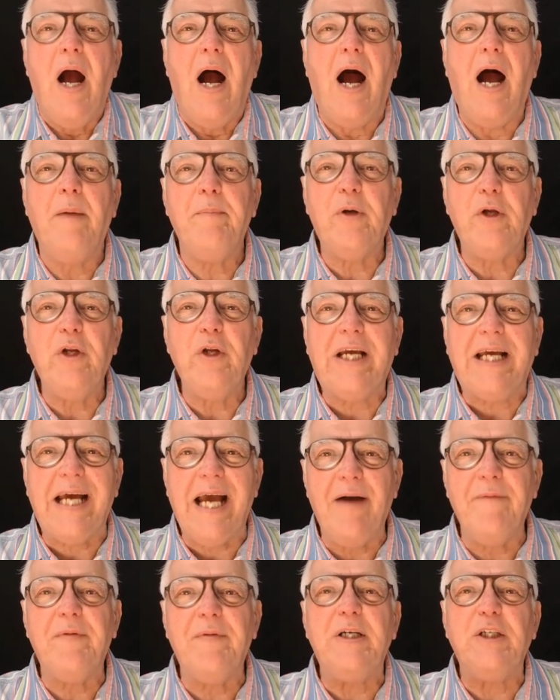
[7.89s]
I'm going to
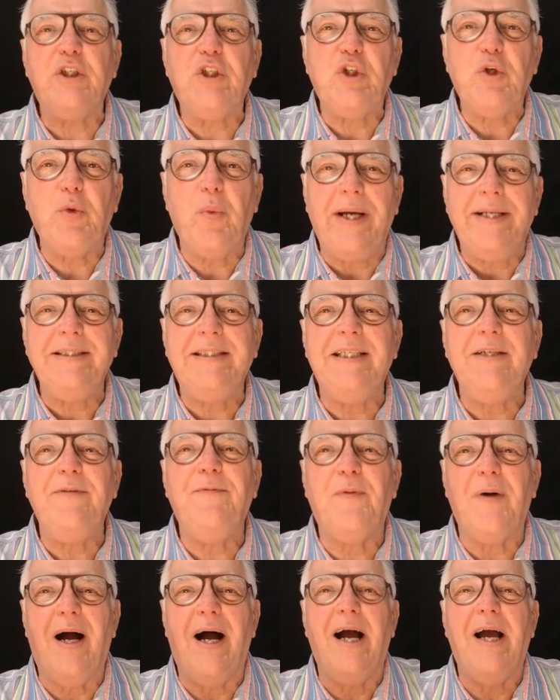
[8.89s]
cover
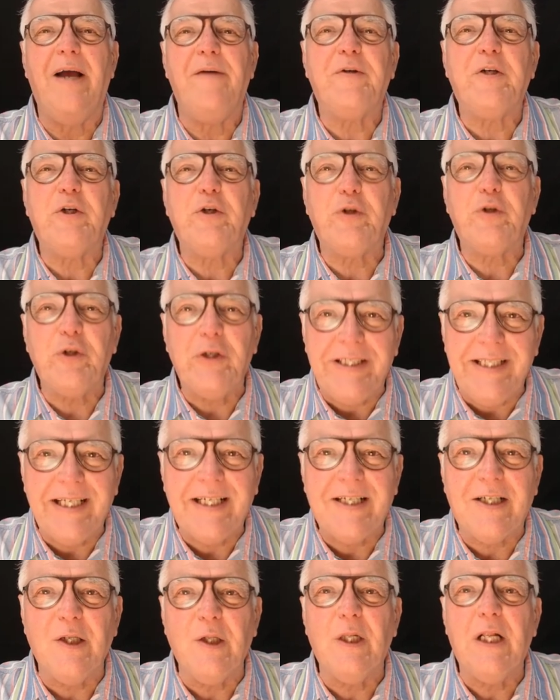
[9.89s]
twenty-five
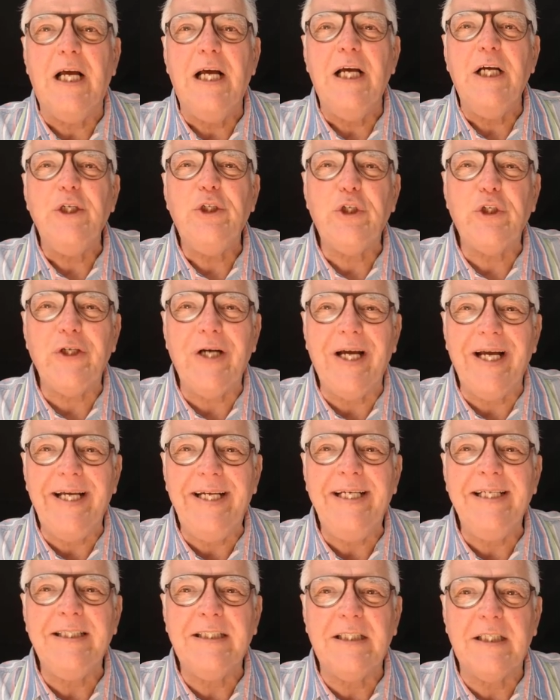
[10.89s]
critical
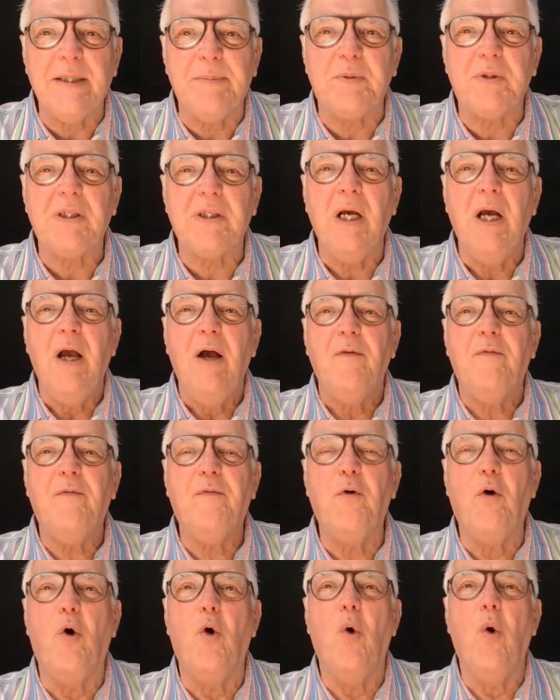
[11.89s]
trading tips
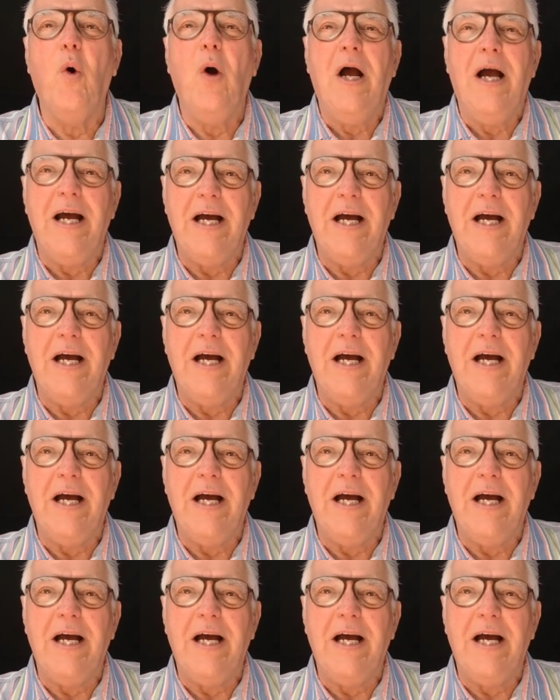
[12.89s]
for